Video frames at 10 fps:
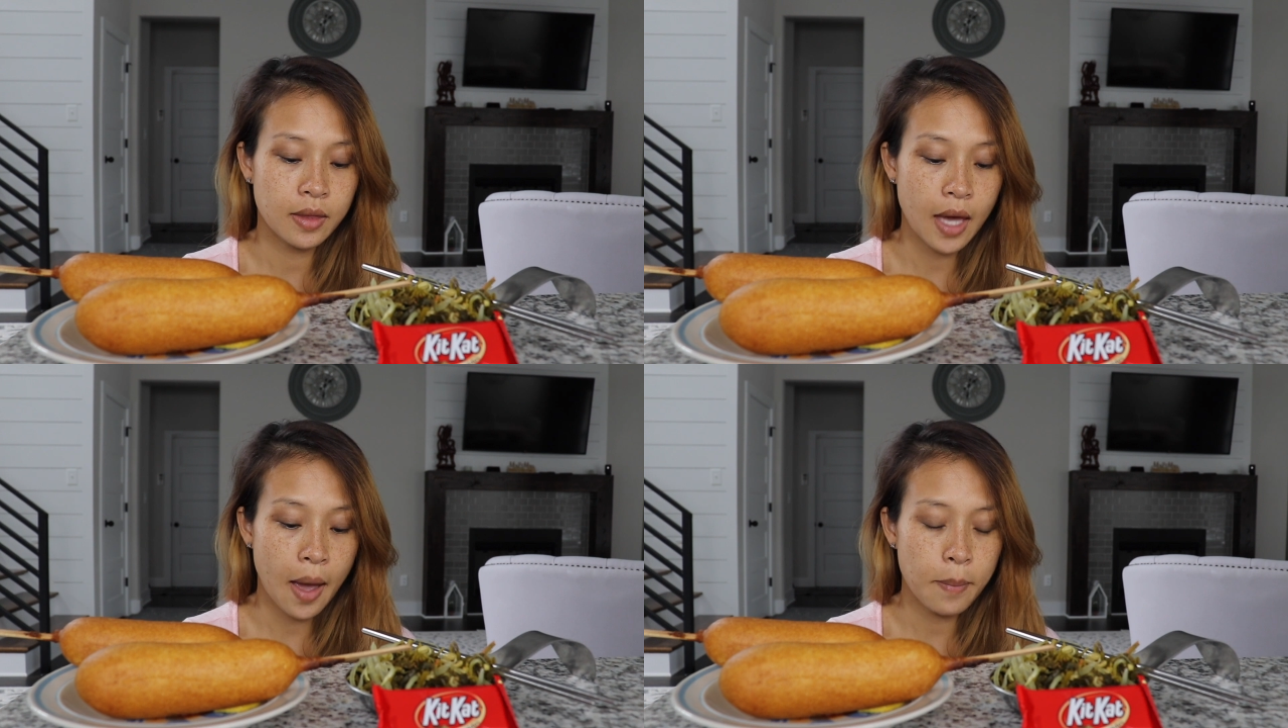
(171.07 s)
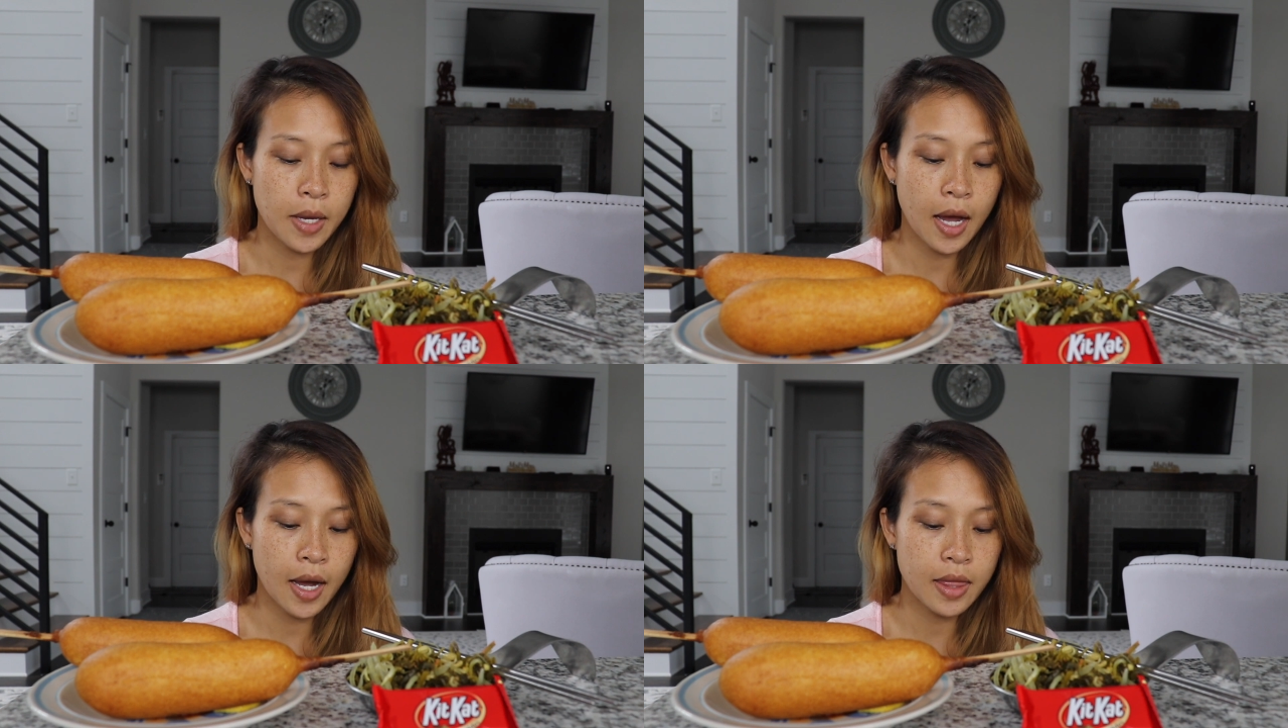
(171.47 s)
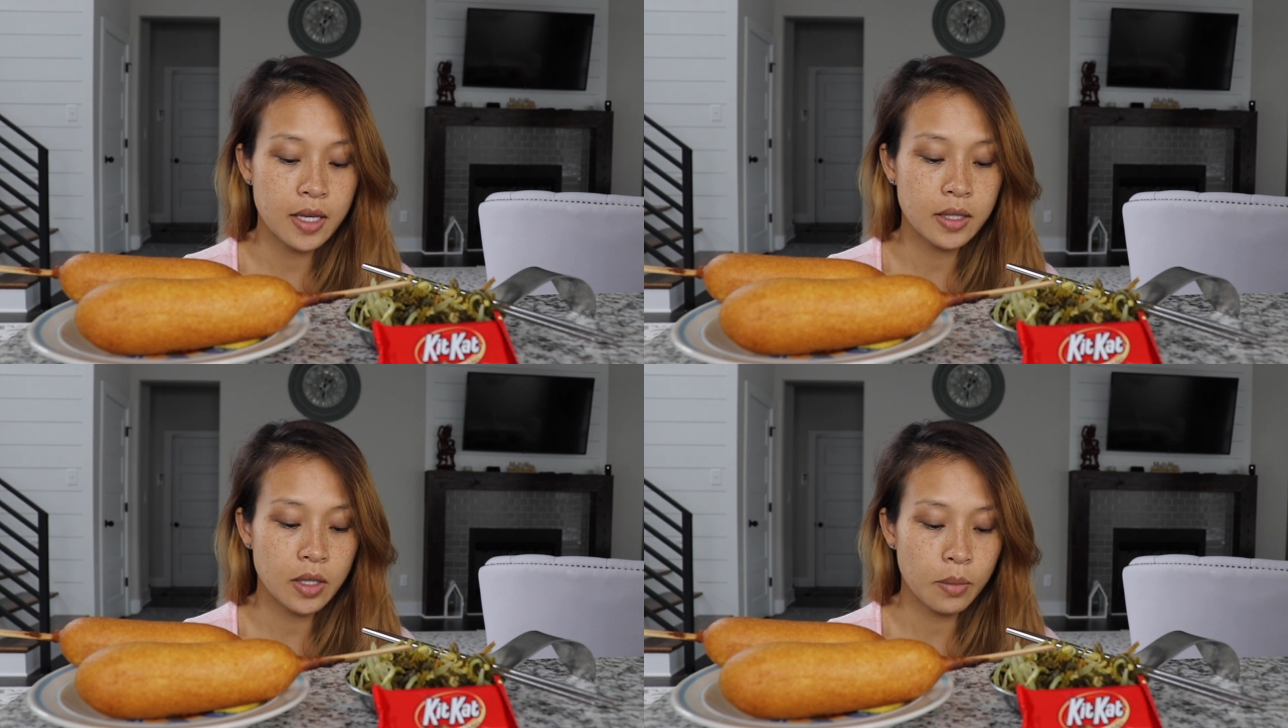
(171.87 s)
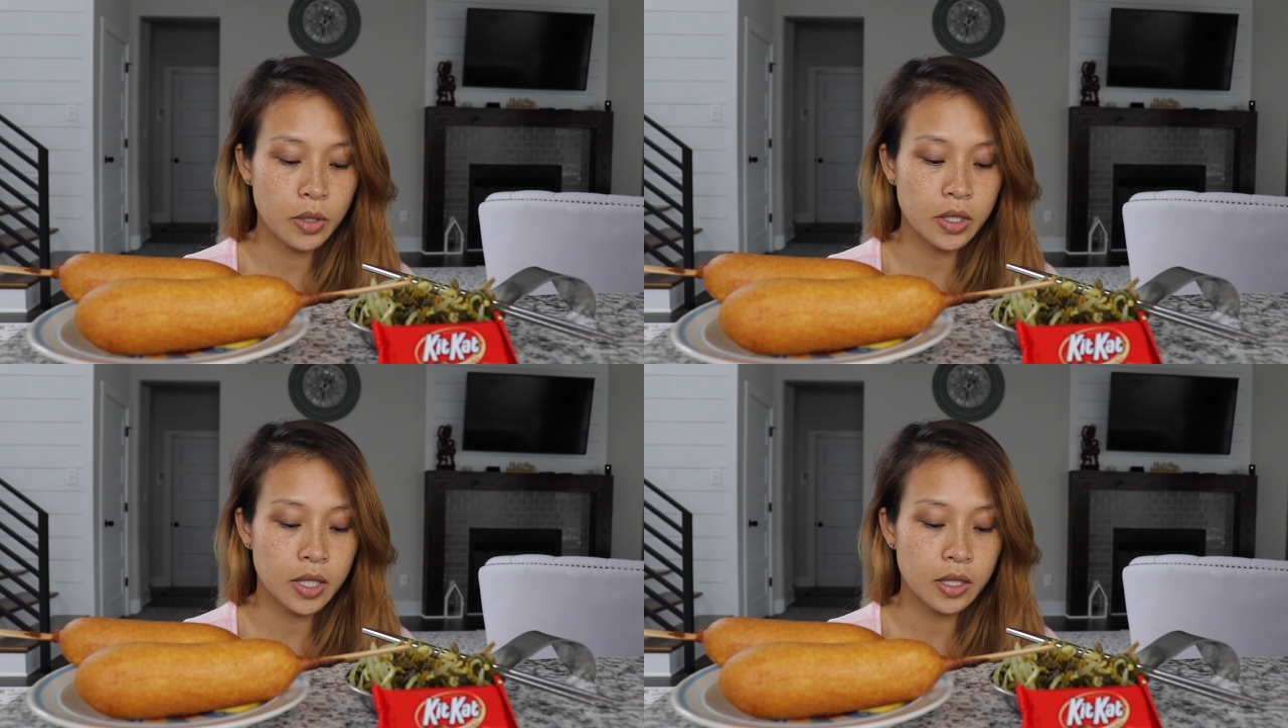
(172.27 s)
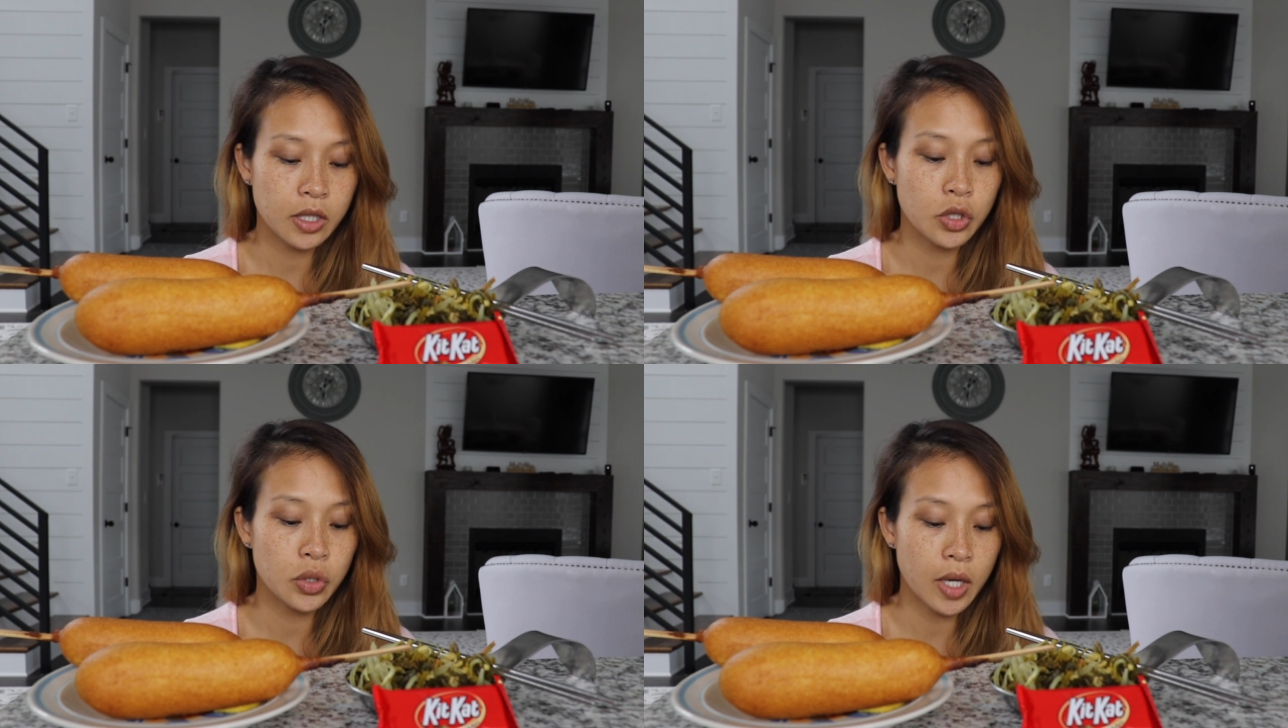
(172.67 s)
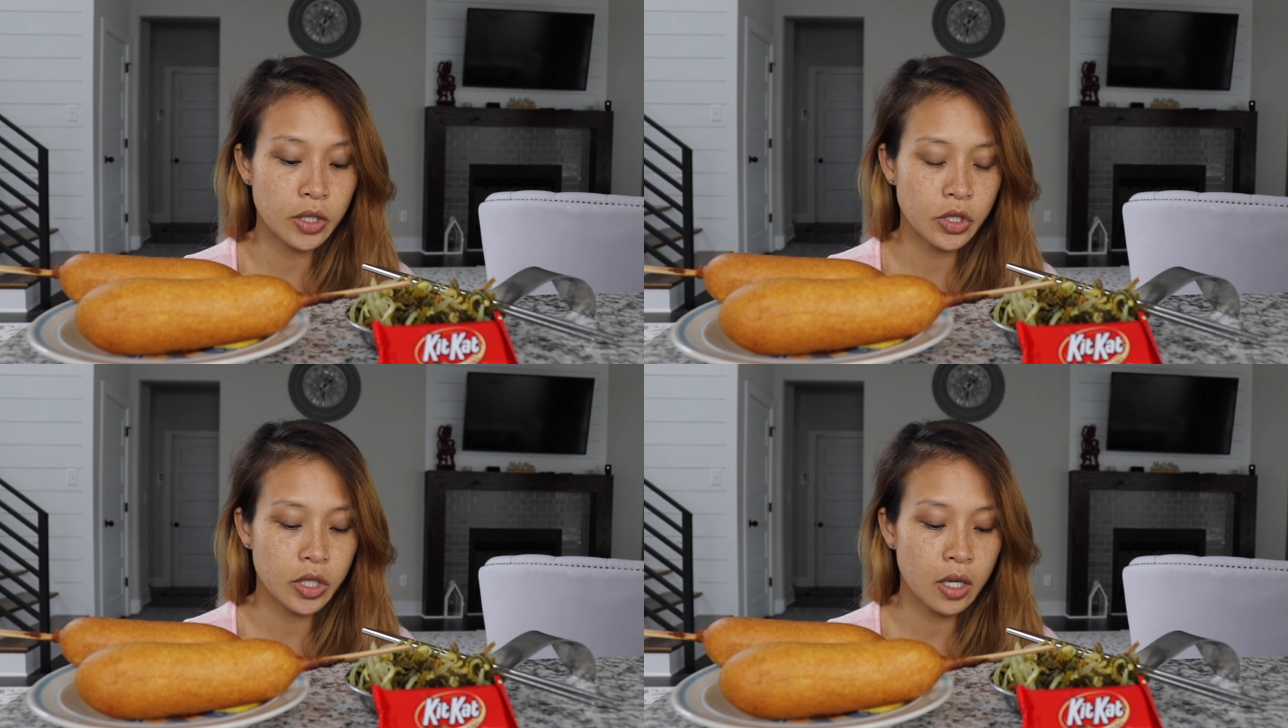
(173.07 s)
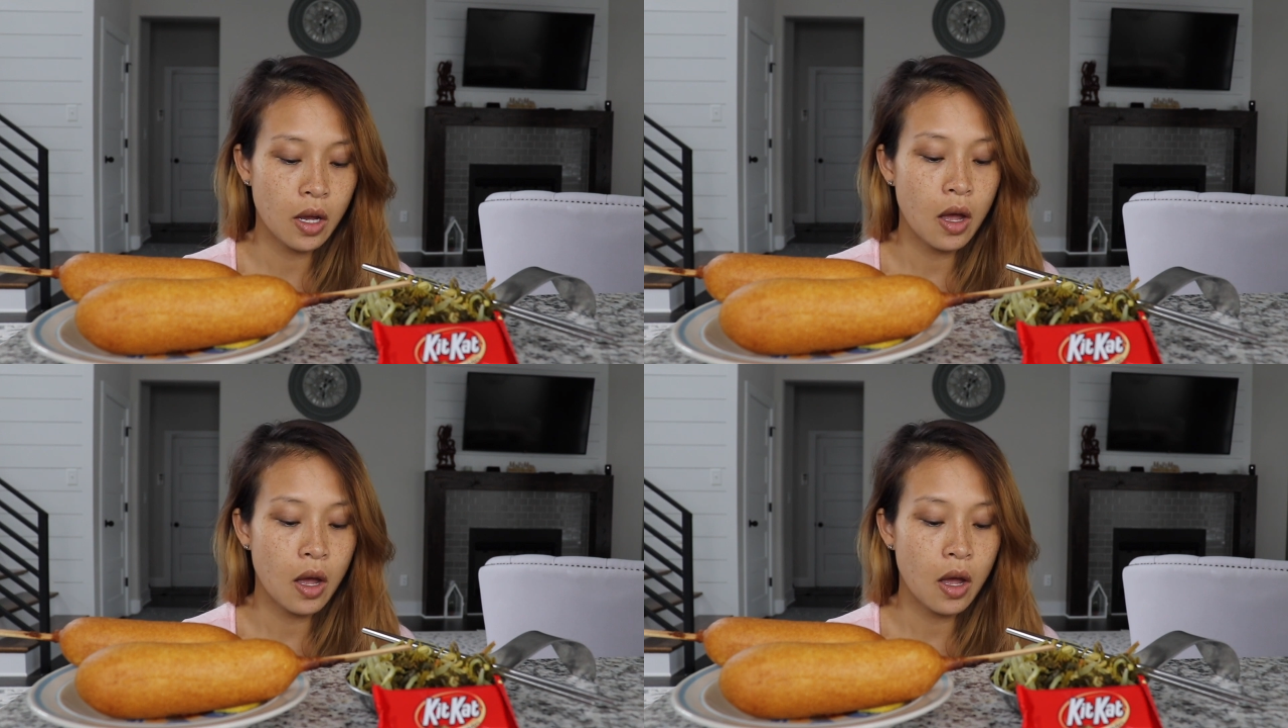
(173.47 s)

that behind these numbers is entrenched